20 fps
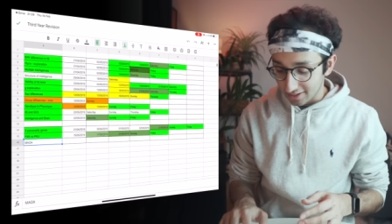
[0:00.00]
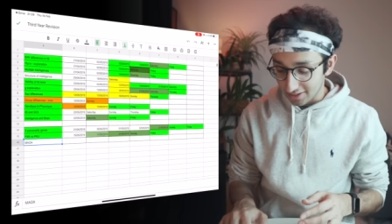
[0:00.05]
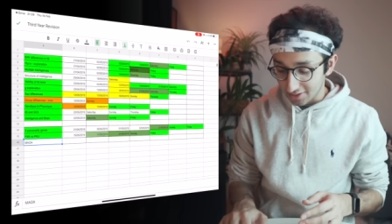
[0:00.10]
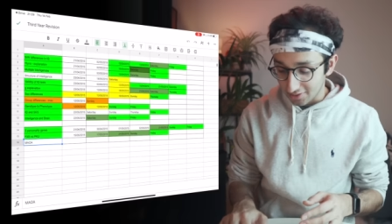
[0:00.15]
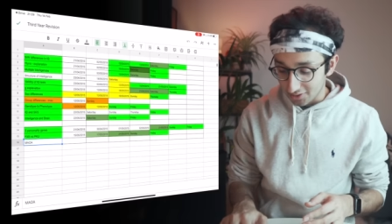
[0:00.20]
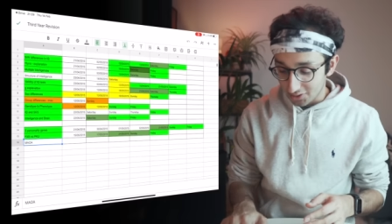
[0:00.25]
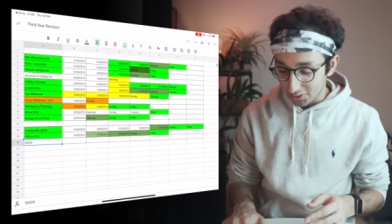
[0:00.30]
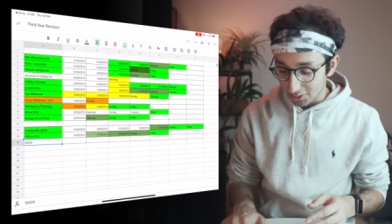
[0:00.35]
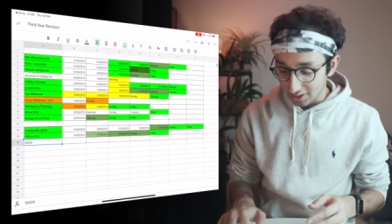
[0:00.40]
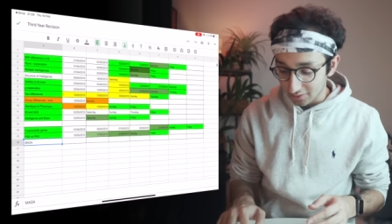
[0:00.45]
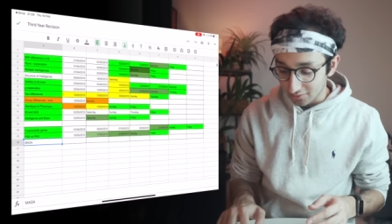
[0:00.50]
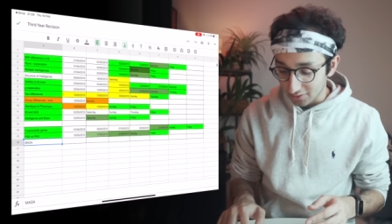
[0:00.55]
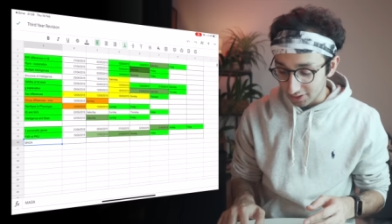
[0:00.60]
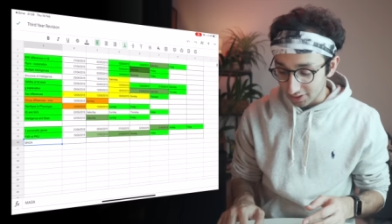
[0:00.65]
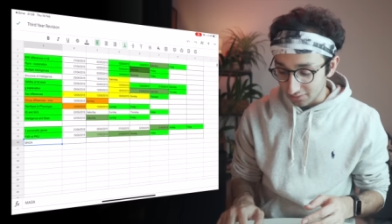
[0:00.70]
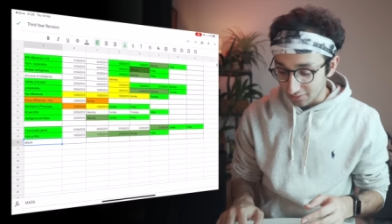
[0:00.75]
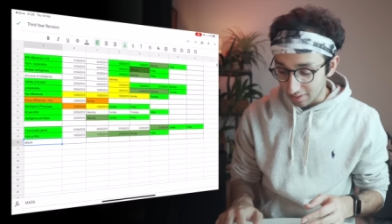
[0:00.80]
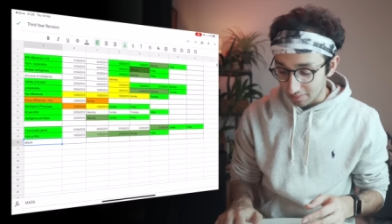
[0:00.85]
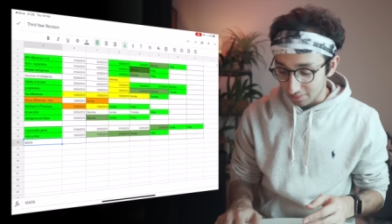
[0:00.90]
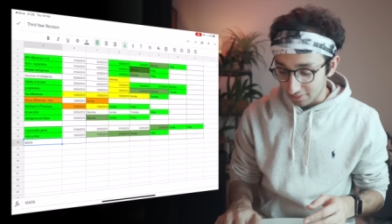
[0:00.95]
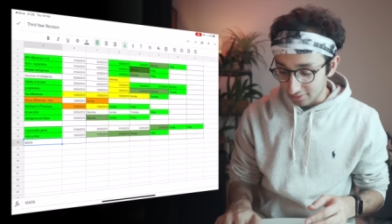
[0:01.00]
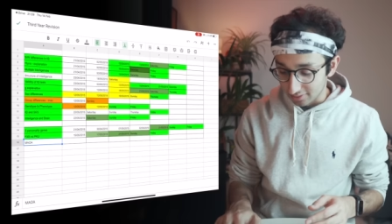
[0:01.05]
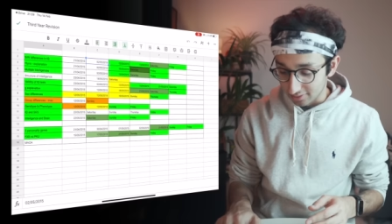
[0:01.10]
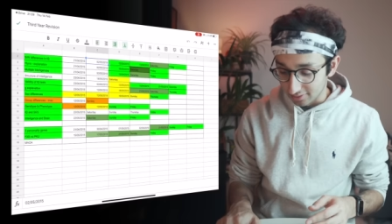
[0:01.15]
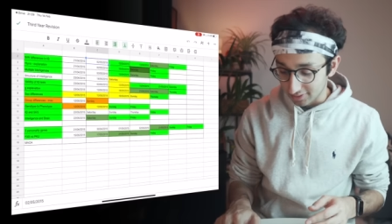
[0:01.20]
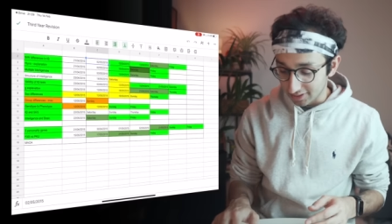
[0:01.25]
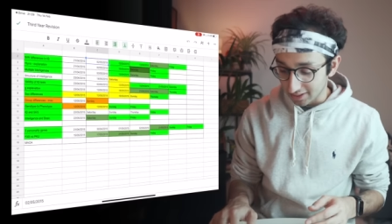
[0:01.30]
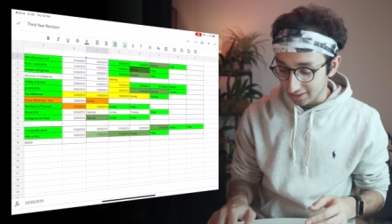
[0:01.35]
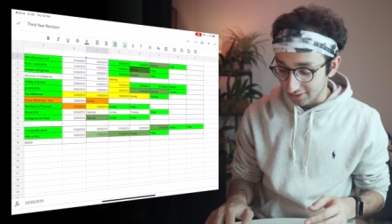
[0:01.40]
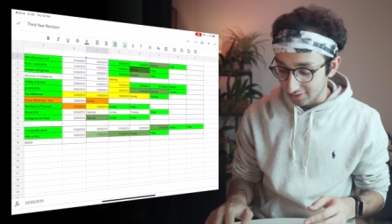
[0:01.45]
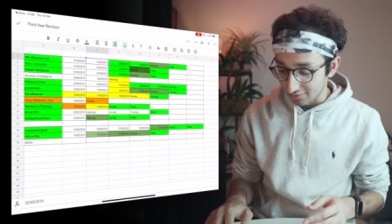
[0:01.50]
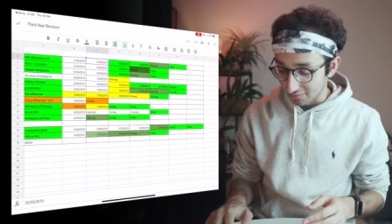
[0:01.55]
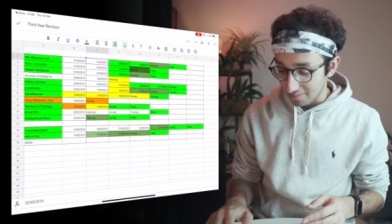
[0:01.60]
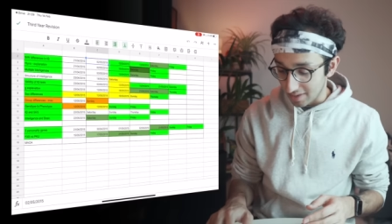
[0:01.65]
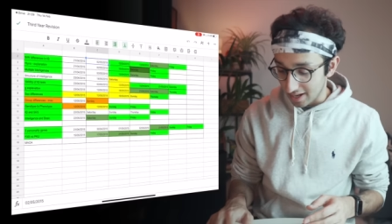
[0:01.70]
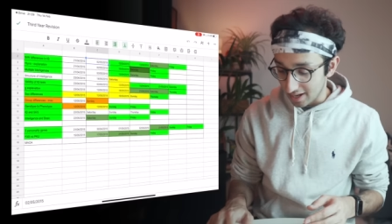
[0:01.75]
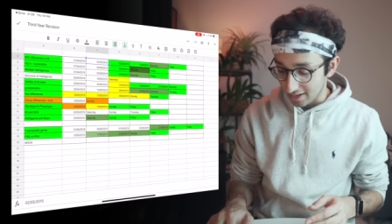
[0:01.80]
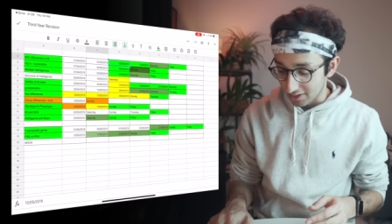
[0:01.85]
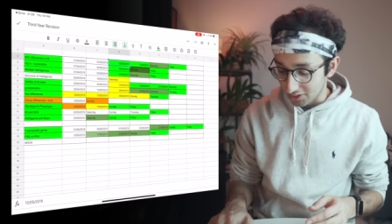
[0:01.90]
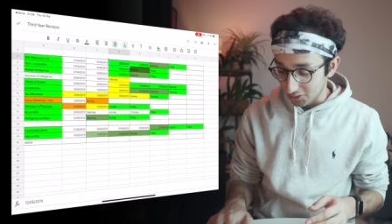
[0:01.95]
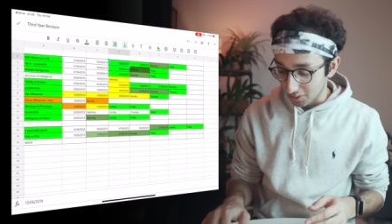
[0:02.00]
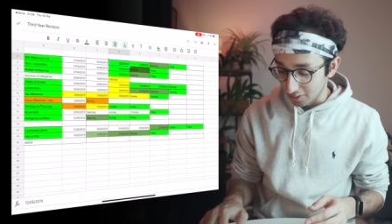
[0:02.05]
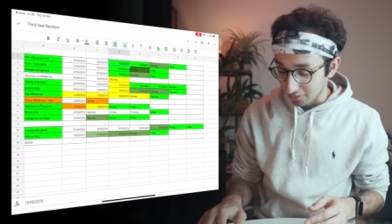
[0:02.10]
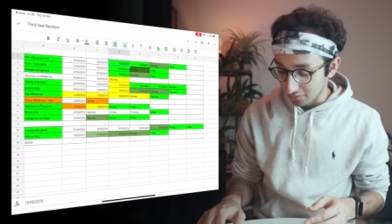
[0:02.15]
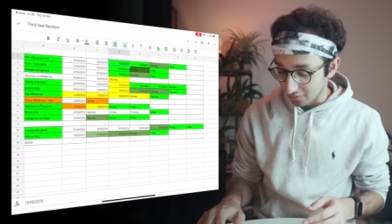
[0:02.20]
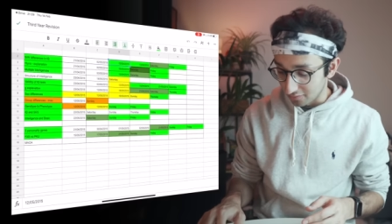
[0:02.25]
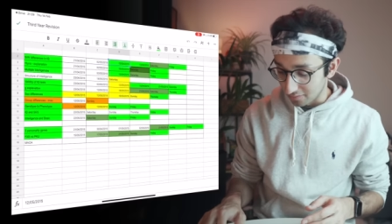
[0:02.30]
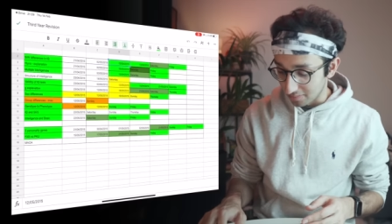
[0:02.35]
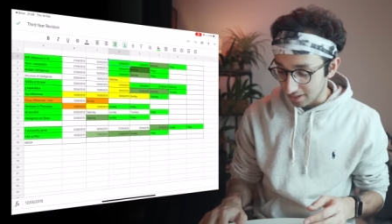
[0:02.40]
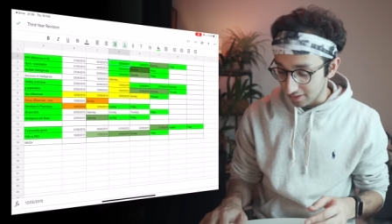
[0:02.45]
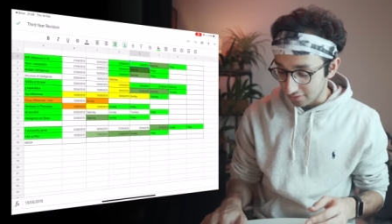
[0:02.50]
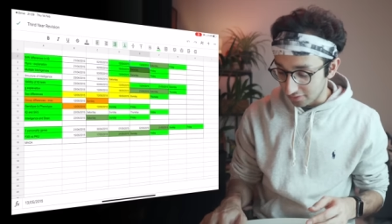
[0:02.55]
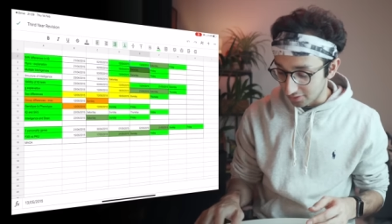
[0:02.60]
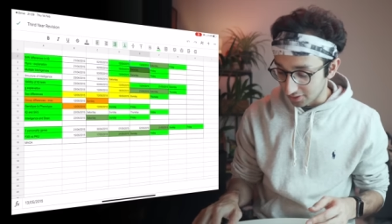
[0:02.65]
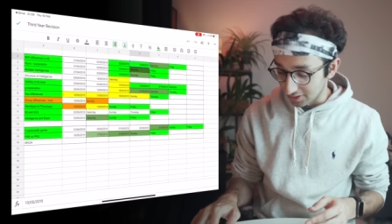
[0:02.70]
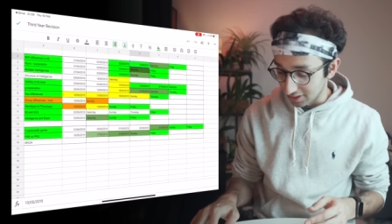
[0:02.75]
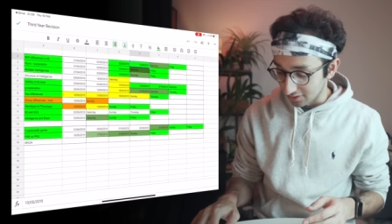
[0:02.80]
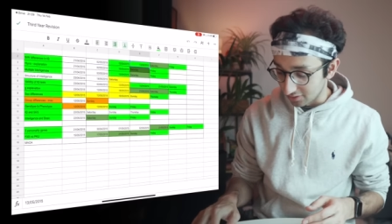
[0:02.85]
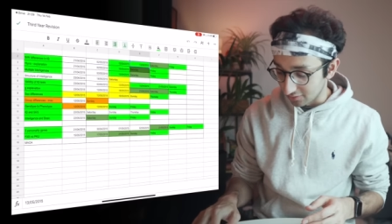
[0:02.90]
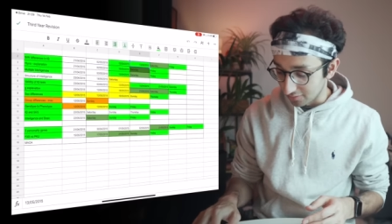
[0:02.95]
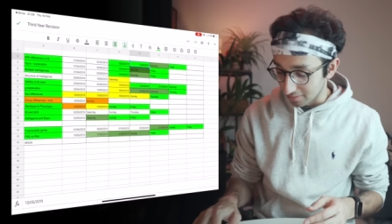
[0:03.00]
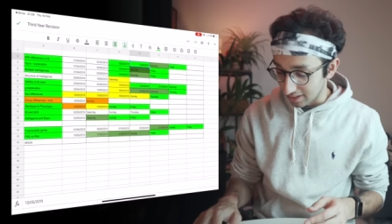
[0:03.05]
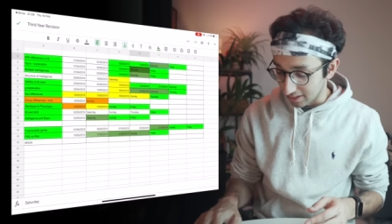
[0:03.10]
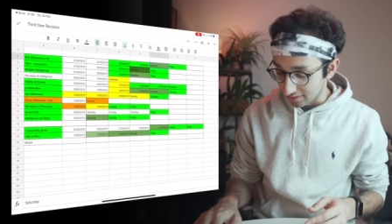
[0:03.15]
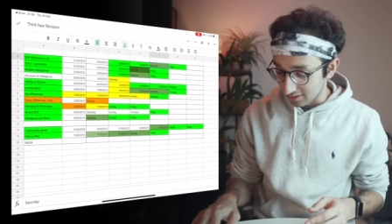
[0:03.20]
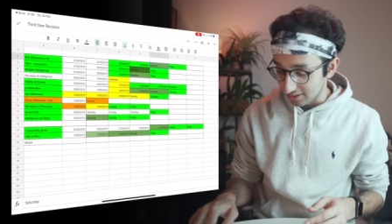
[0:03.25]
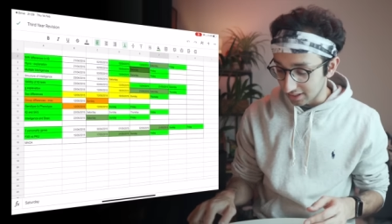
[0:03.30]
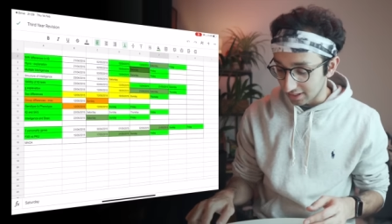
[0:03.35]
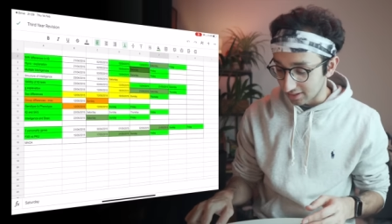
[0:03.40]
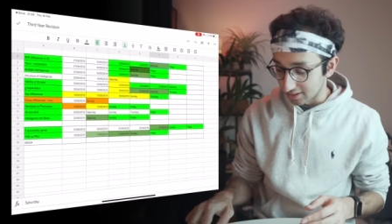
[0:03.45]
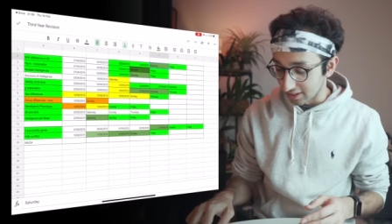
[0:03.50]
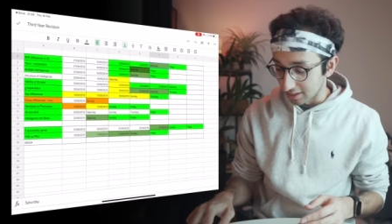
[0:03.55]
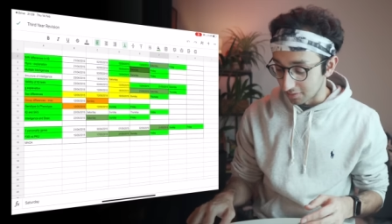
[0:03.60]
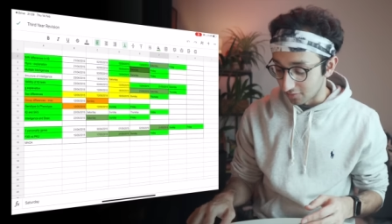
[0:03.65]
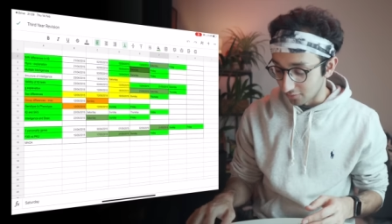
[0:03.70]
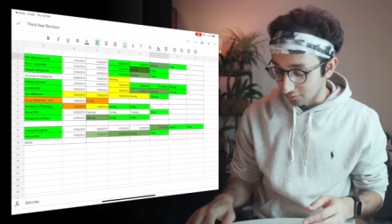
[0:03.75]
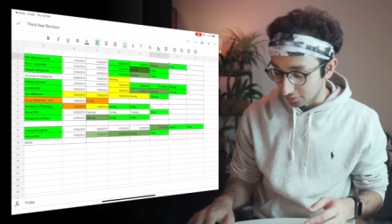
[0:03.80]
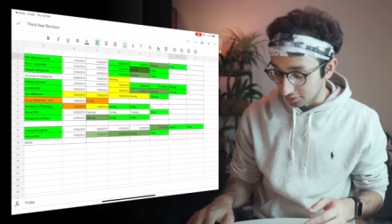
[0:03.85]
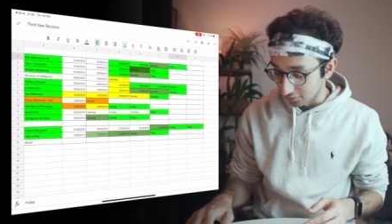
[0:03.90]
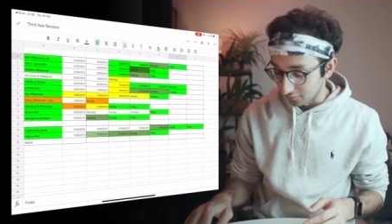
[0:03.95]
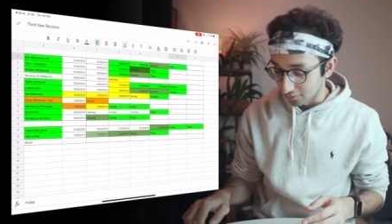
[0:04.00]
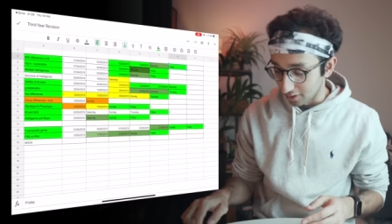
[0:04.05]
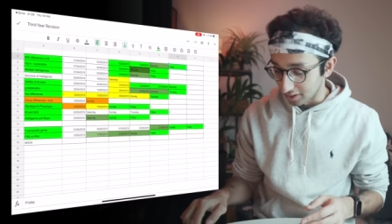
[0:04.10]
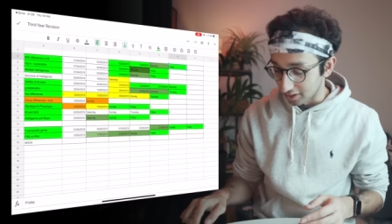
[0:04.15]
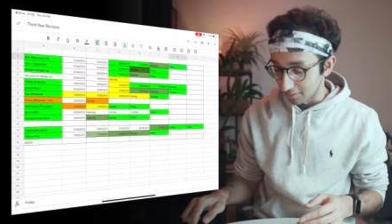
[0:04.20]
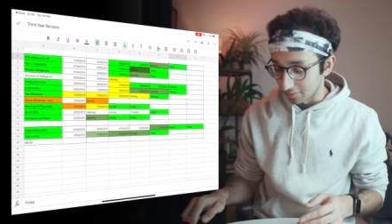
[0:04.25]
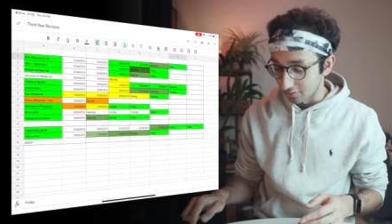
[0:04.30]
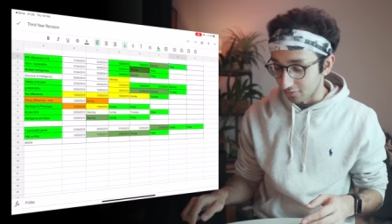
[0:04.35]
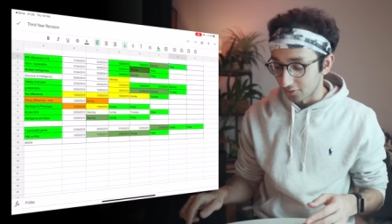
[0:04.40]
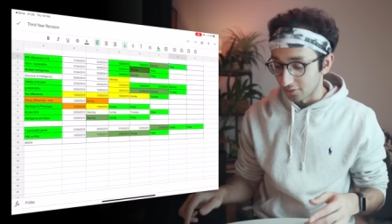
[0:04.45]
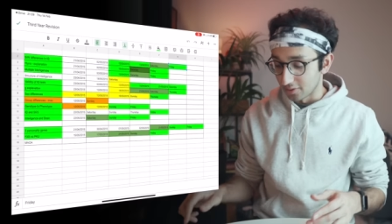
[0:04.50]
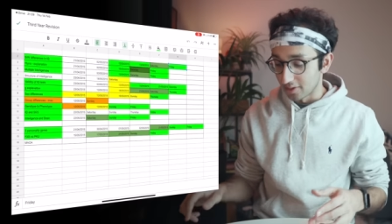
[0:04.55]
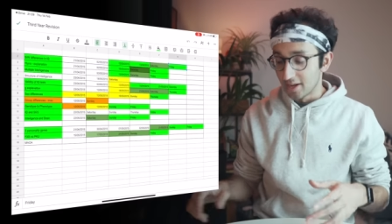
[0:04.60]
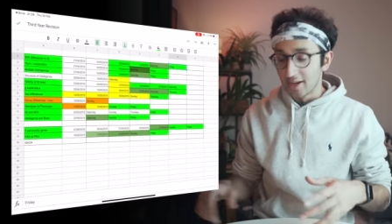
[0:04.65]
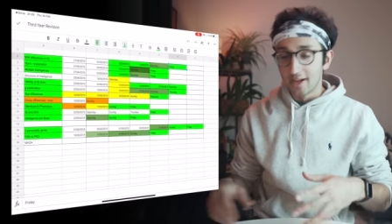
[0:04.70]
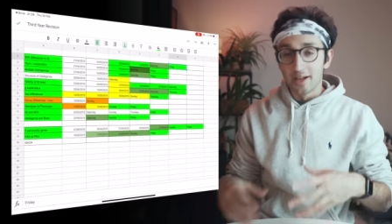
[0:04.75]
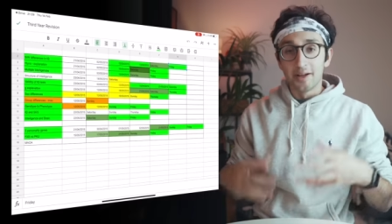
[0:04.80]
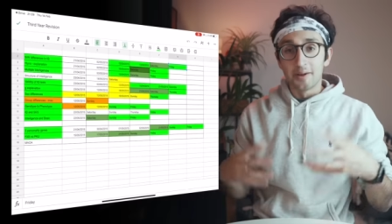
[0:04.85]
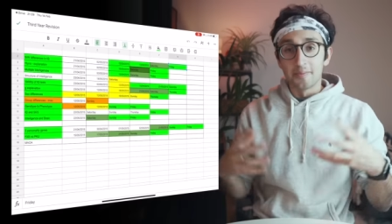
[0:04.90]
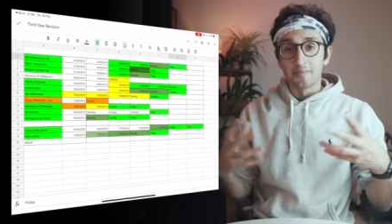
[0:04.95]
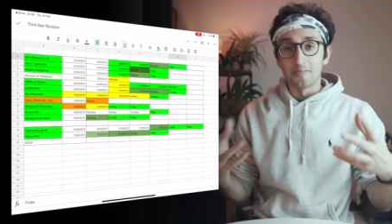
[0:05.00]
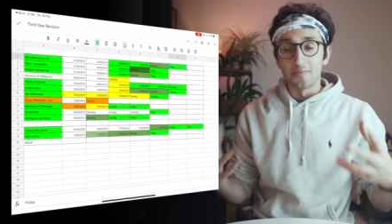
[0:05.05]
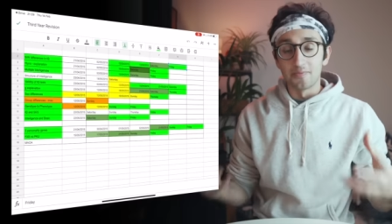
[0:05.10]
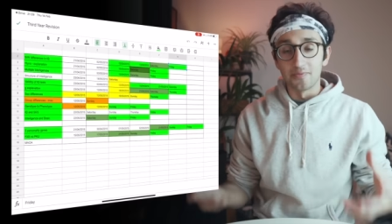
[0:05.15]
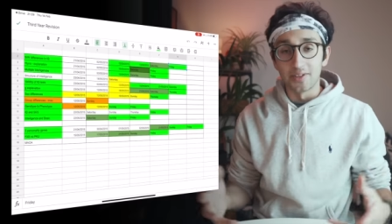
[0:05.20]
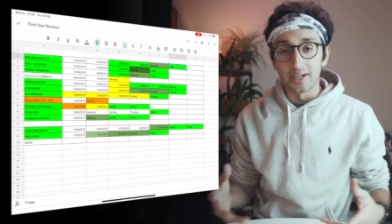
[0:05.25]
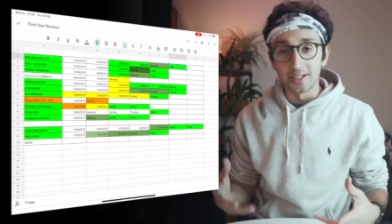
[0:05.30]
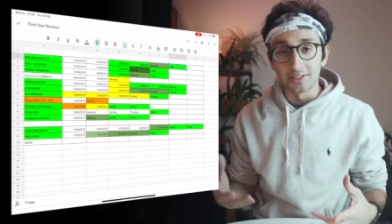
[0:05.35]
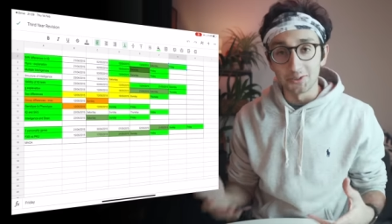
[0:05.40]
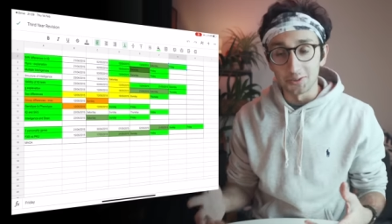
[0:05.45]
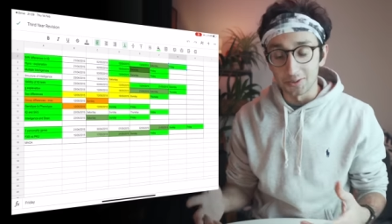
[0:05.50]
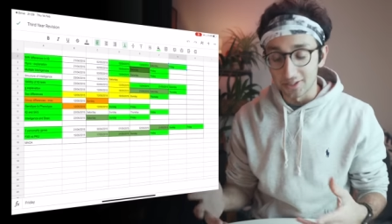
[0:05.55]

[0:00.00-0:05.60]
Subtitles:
you know, 21st of April, 2nd of May, 12th of May, 13th of May, the Saturday before, the Friday before, that